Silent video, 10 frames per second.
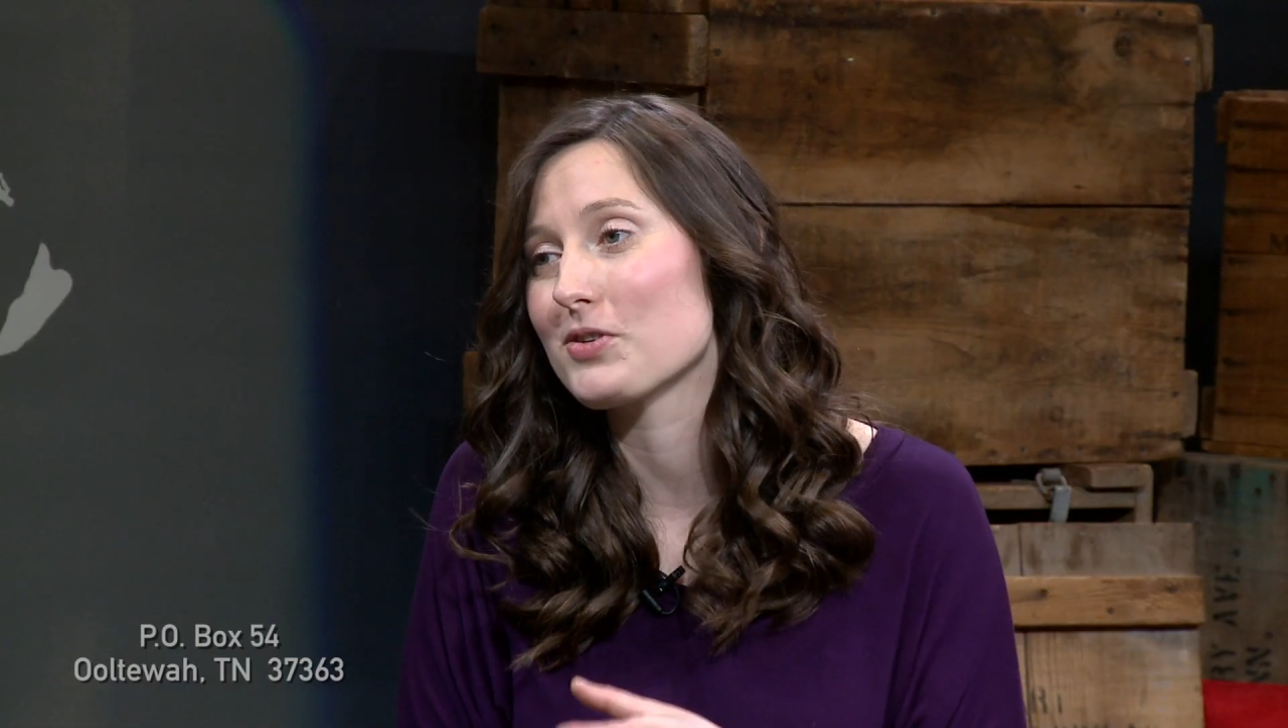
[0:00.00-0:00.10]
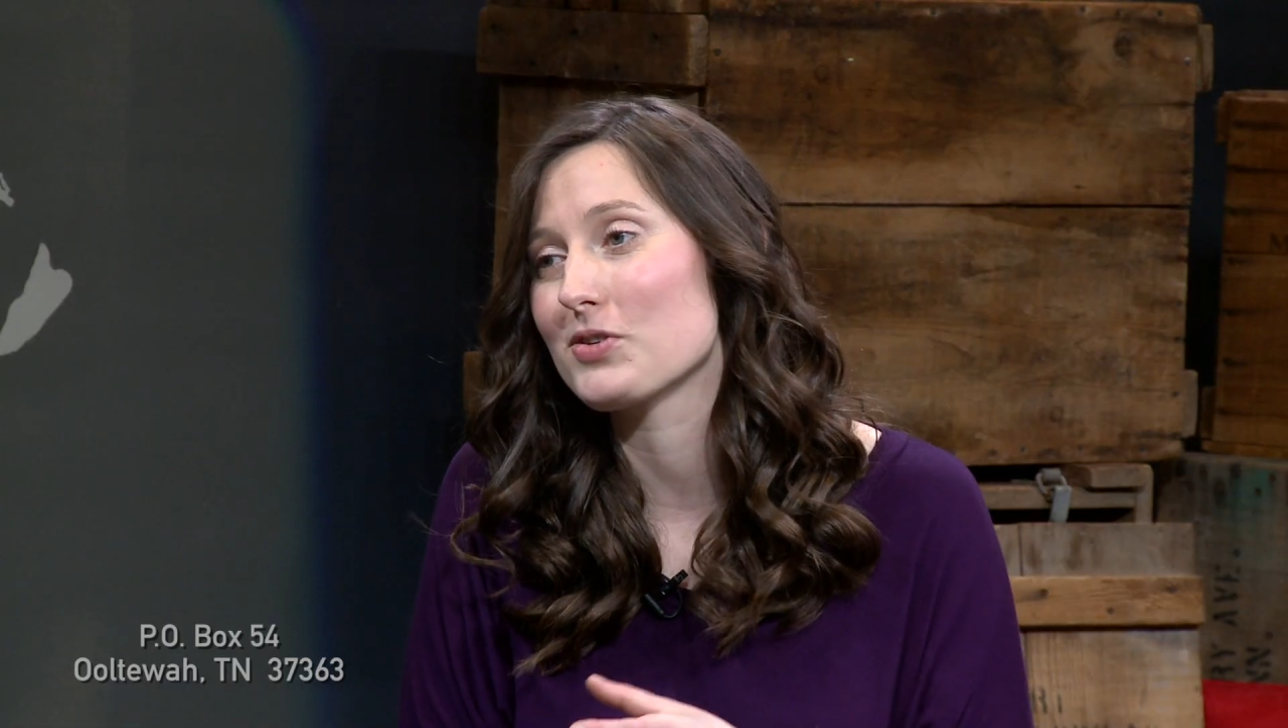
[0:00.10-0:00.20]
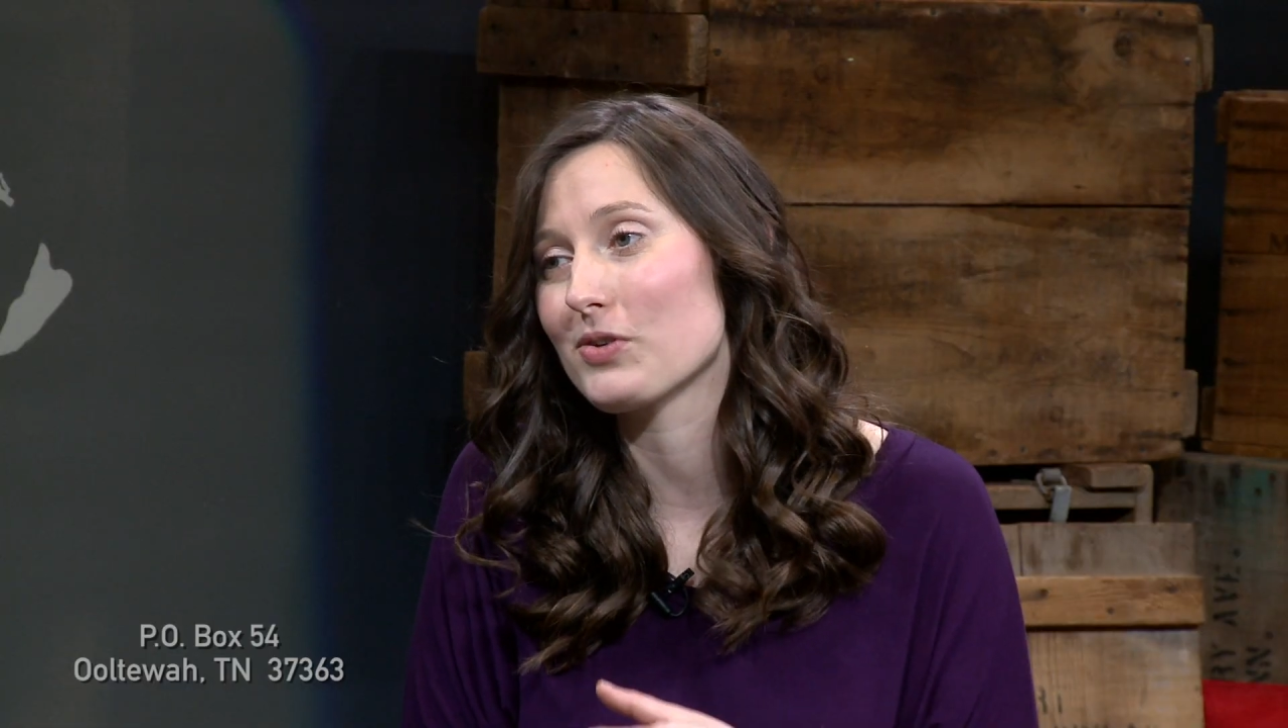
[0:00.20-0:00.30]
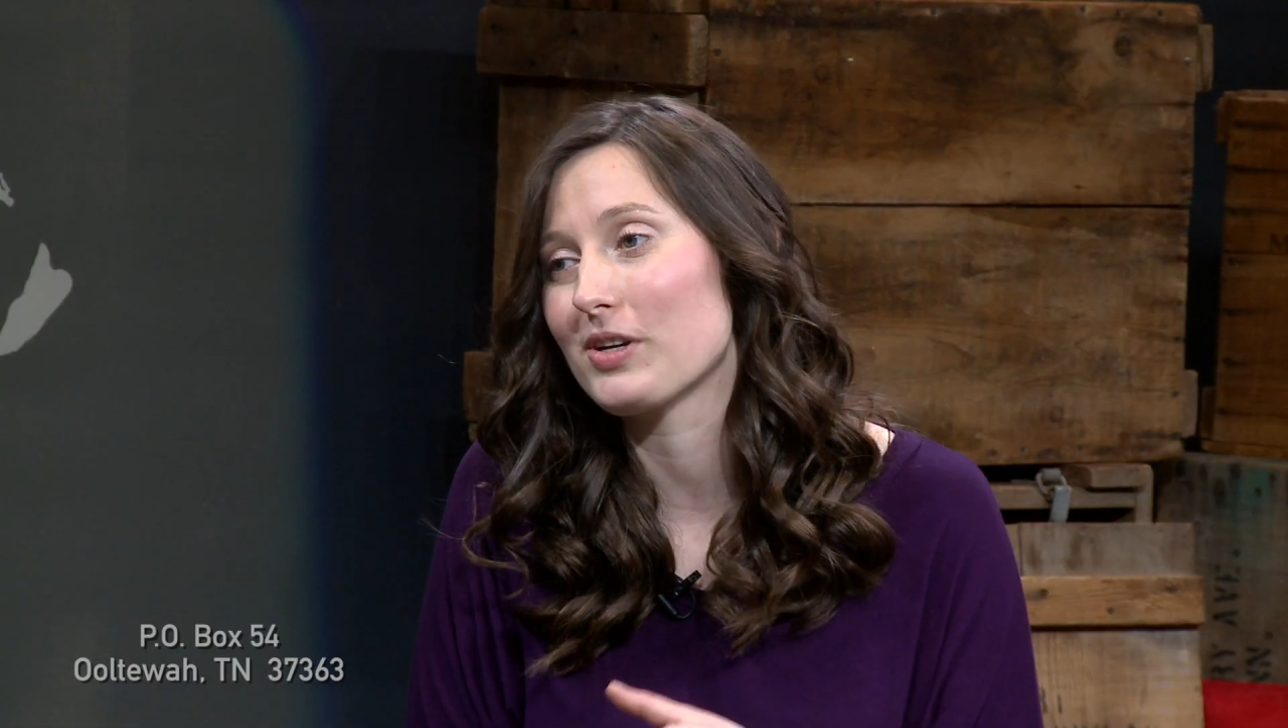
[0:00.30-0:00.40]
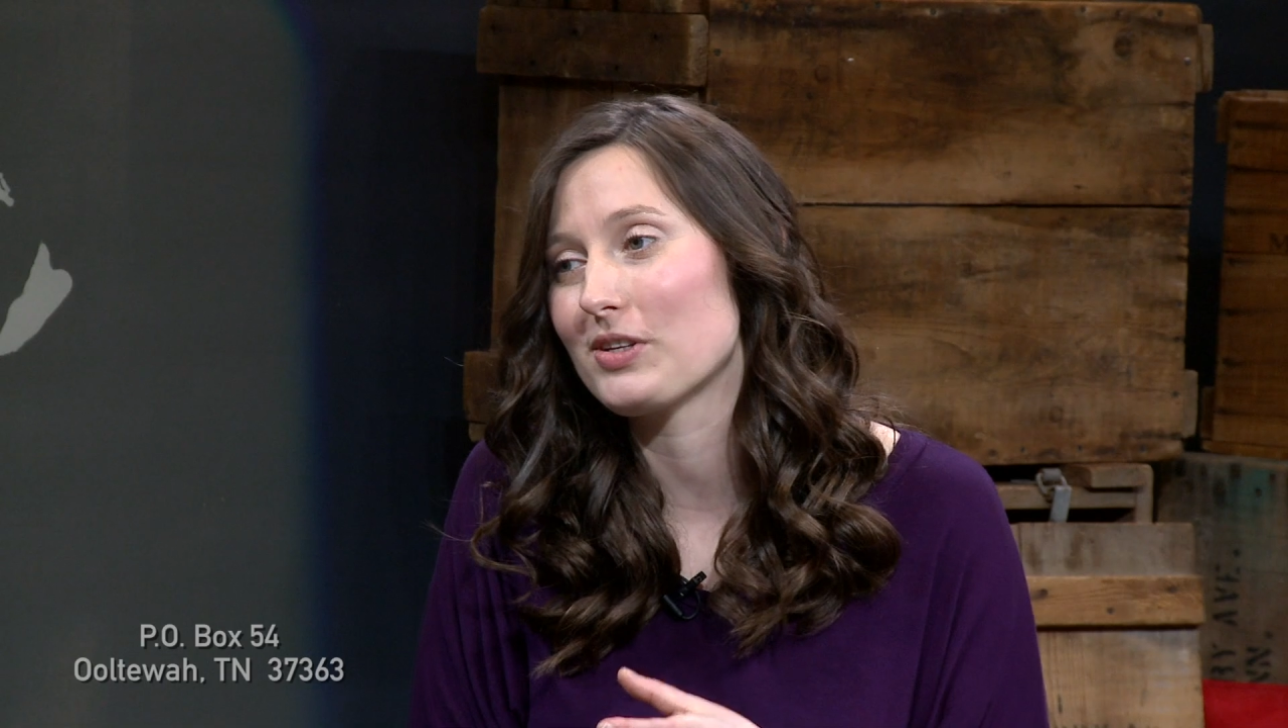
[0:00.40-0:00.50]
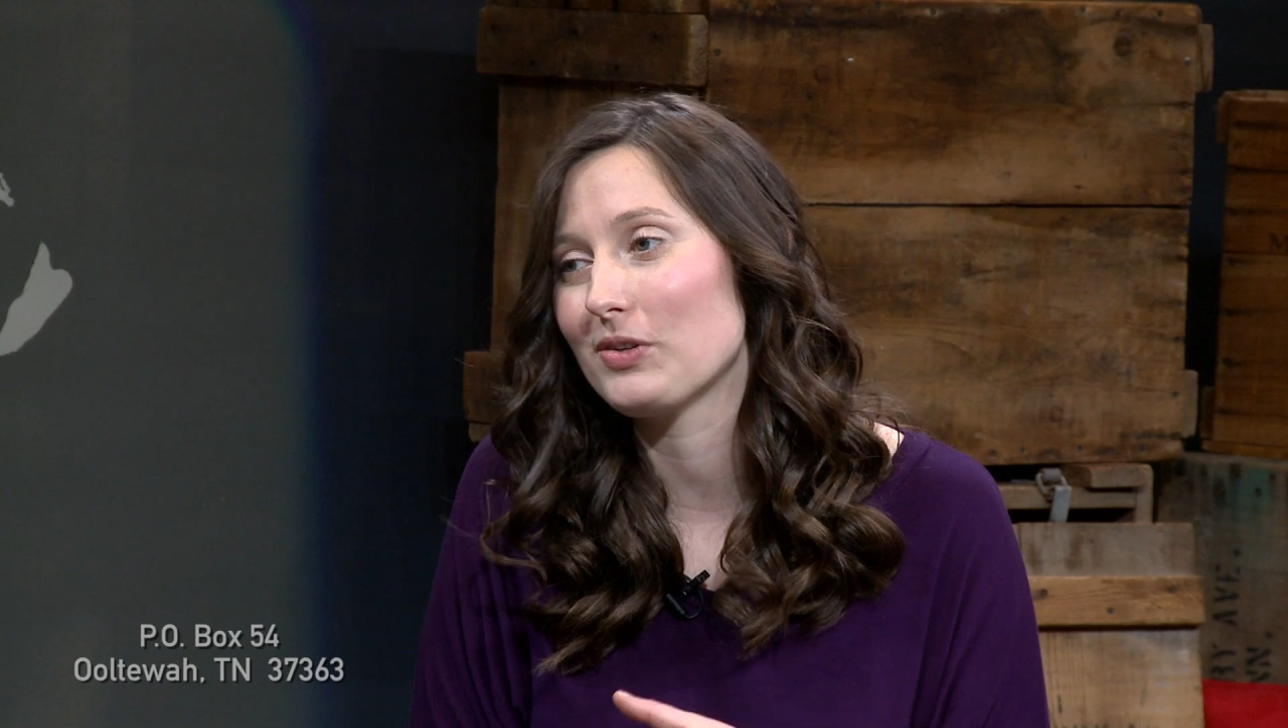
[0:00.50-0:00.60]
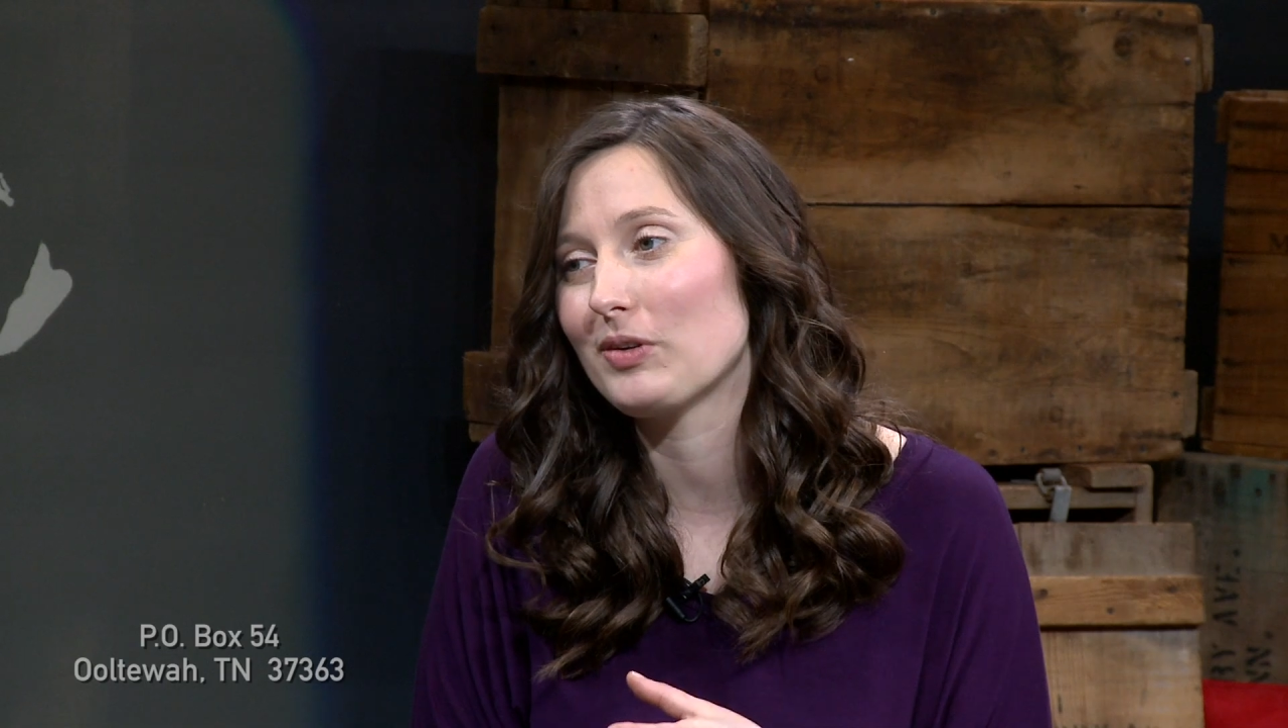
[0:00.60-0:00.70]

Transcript: story too,